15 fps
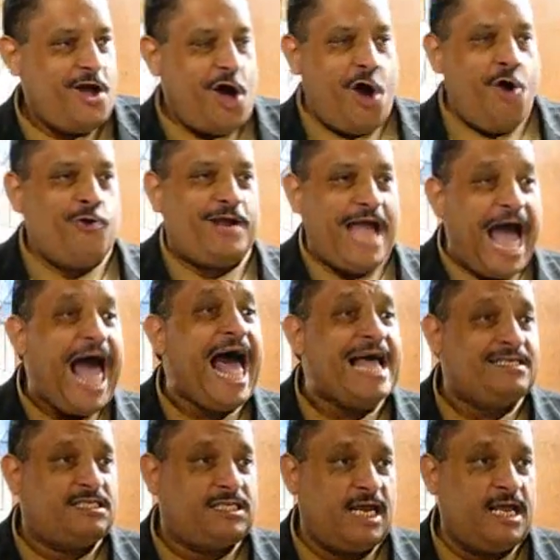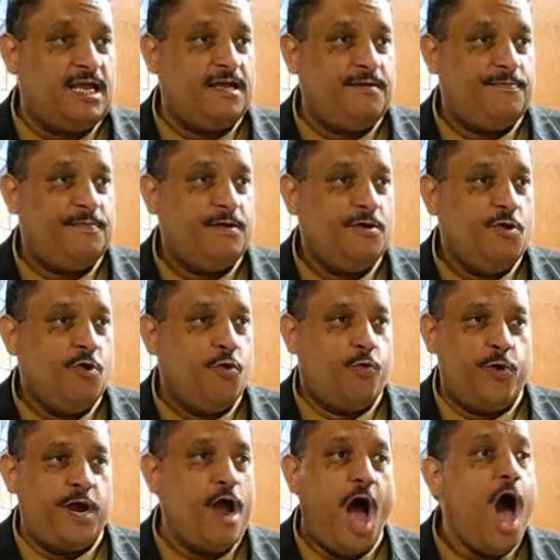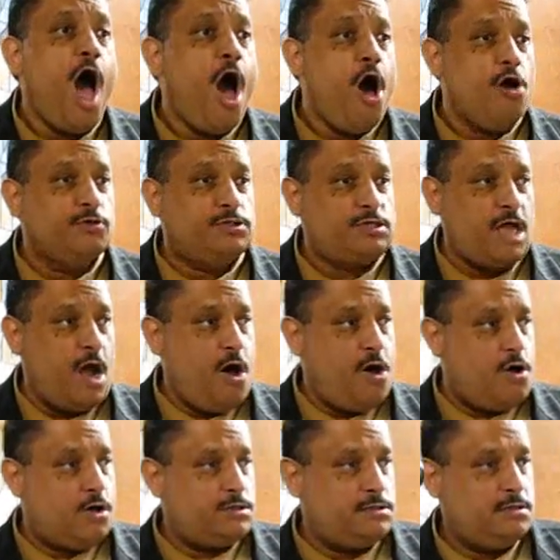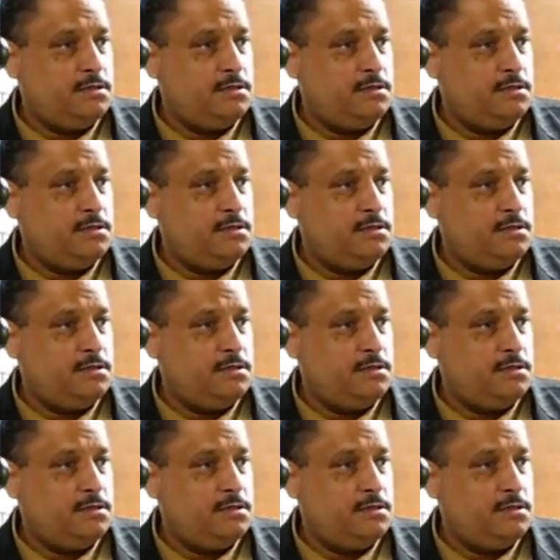On God's team, we all-stars.